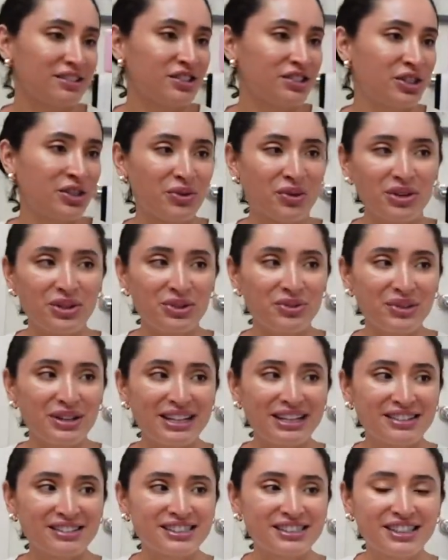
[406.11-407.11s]
two or three
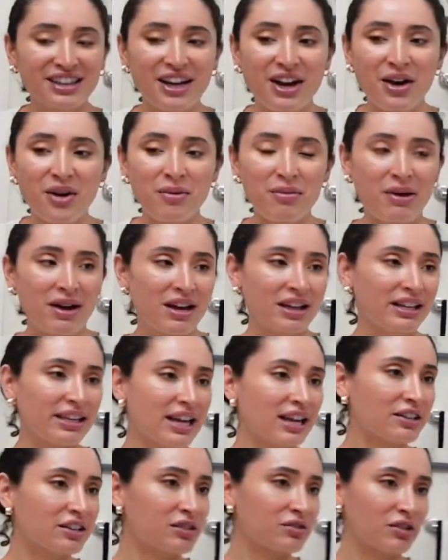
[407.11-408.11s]
years ago but
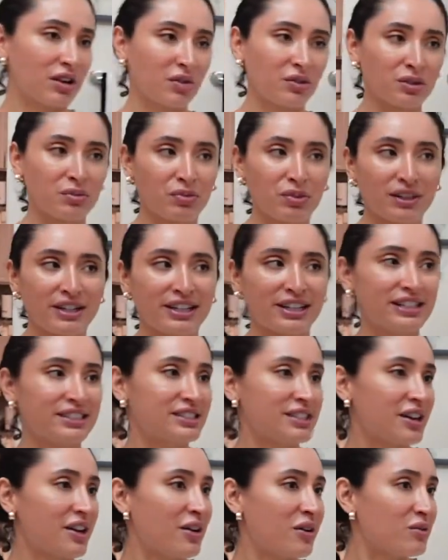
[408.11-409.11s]
can't go wrong with Britney
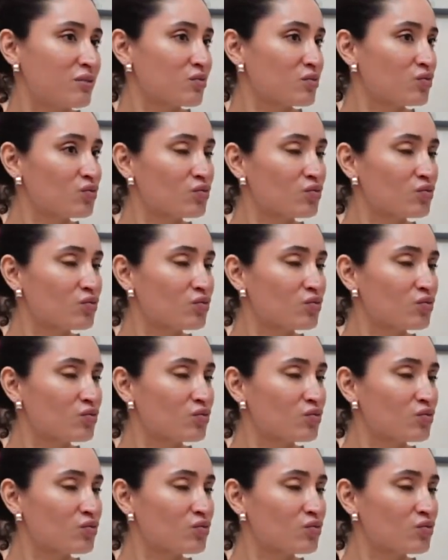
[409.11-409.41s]
so.